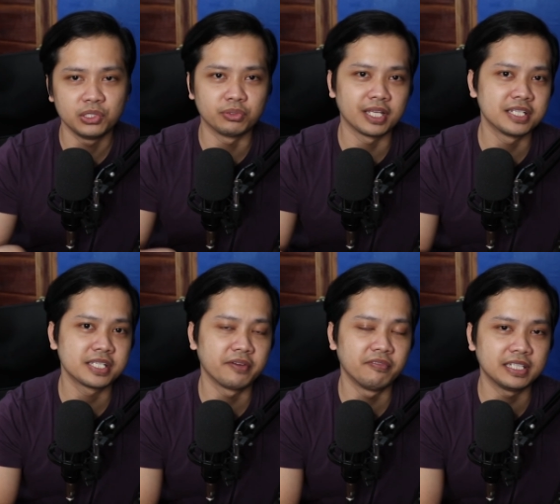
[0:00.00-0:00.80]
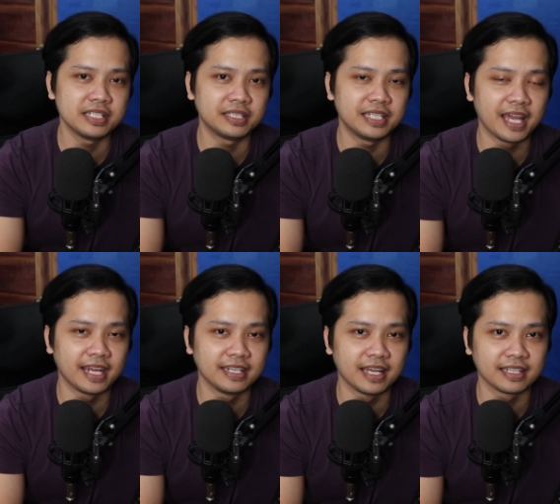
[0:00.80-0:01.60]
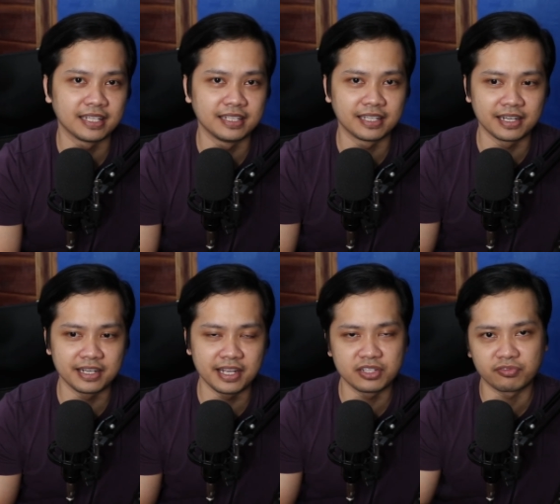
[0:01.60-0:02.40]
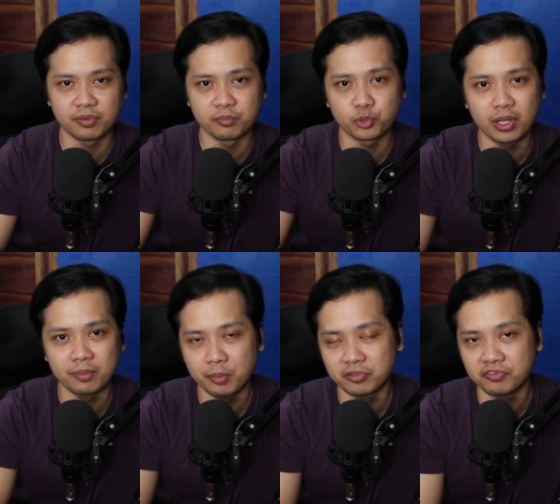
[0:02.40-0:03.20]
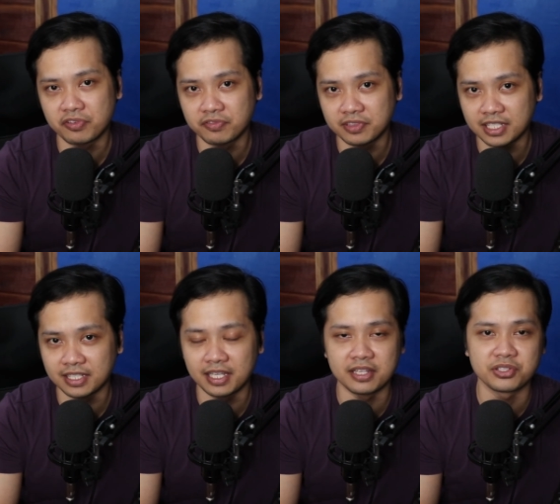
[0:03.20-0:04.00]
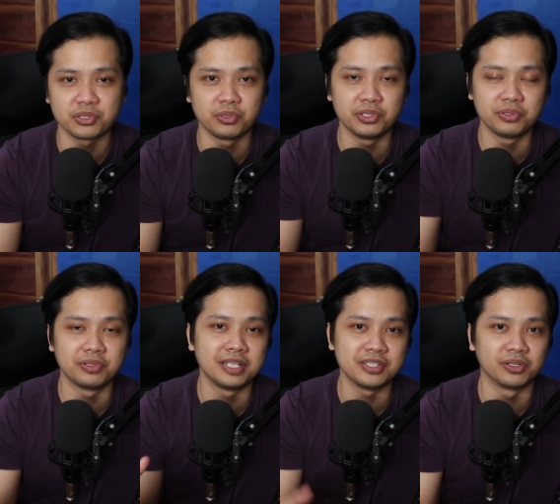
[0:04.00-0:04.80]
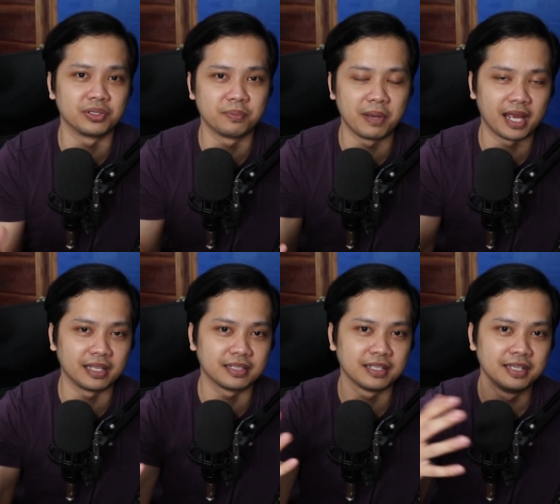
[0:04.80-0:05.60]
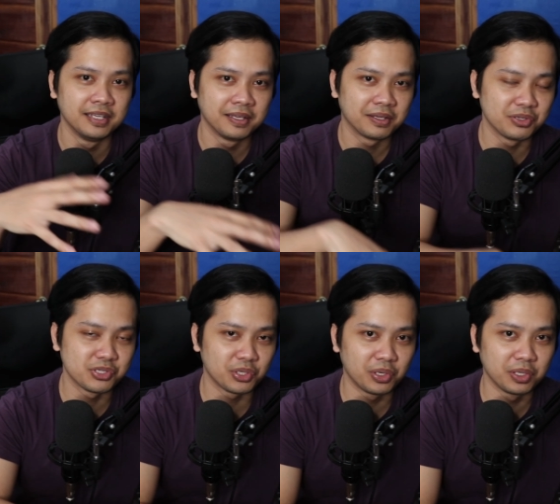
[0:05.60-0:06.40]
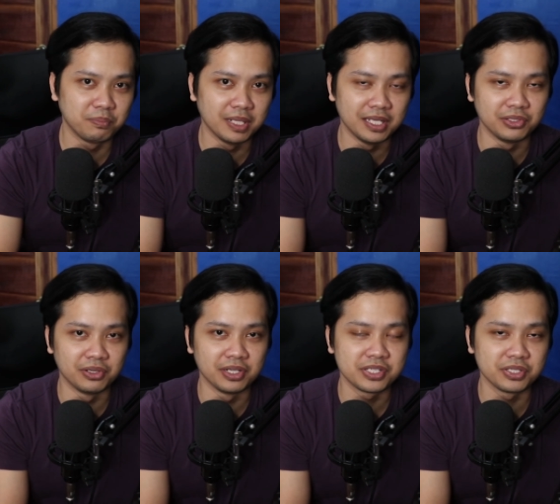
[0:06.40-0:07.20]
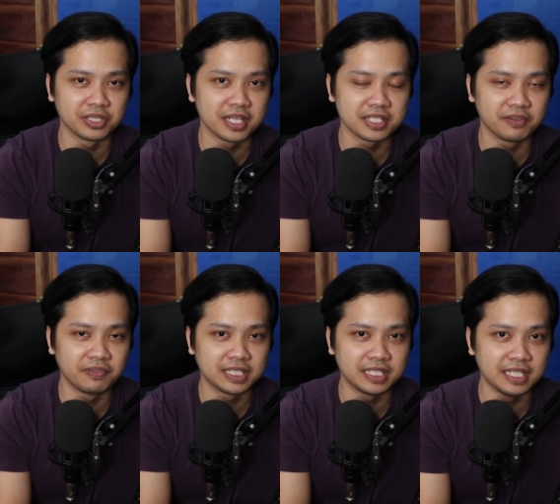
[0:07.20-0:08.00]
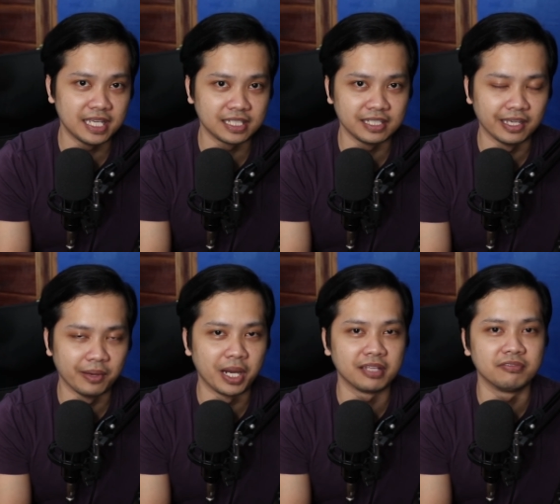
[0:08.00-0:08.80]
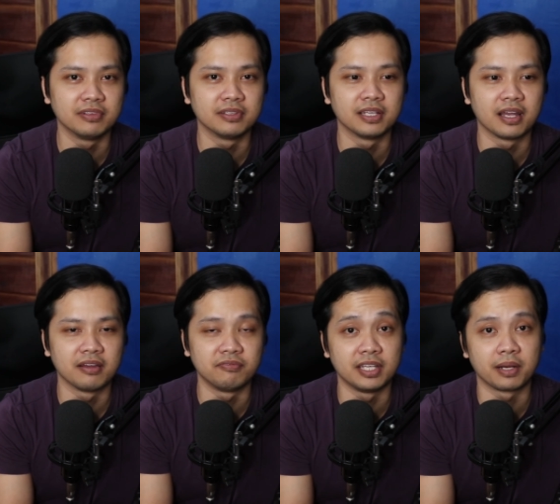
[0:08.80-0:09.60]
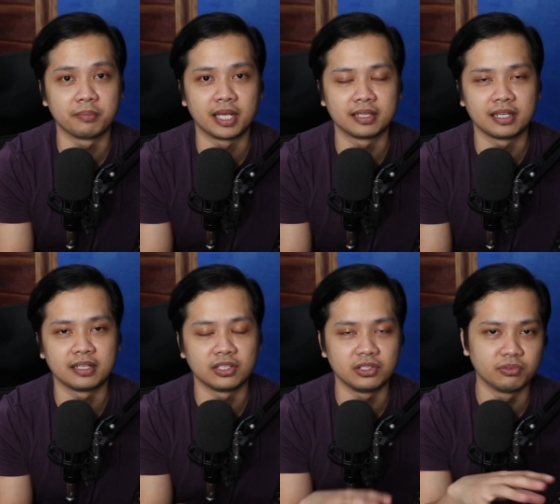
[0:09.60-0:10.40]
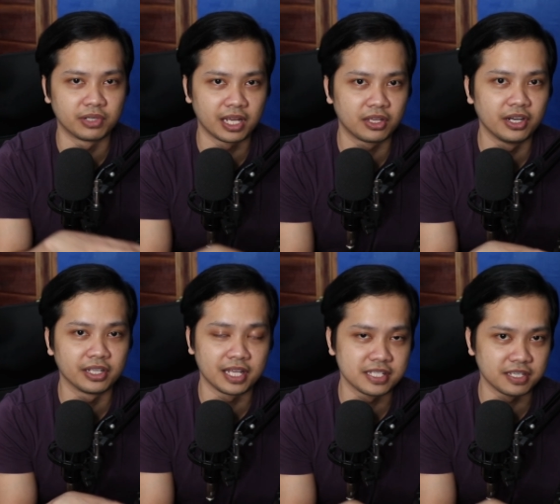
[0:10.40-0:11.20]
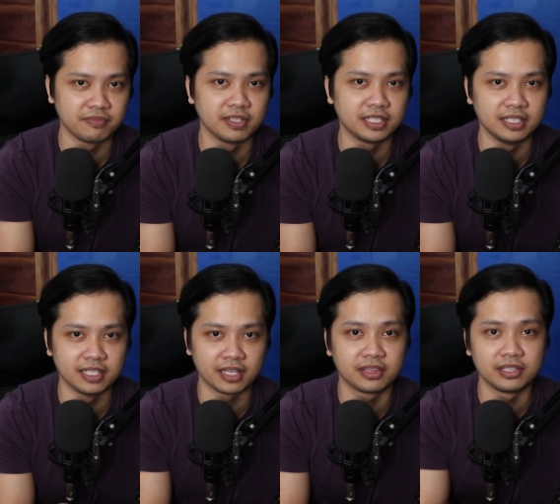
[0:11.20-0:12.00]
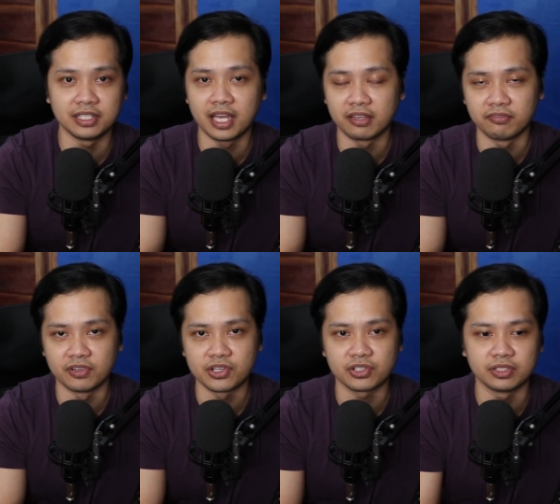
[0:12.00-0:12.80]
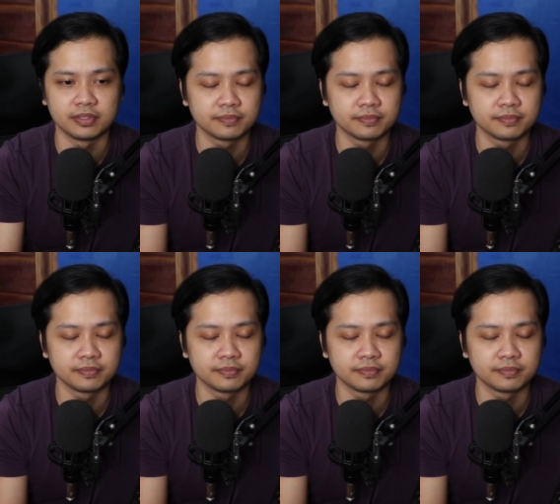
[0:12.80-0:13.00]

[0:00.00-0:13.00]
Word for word: Yung ten seventy Ti natin nagre-range from twelve up to fifteen K. So yun yung reason kung bakit gusto ko yung bilhin nyo is yung ten seventy eight gigabyte na V RAM natin. Yung regular ten seventy, not the Ti version.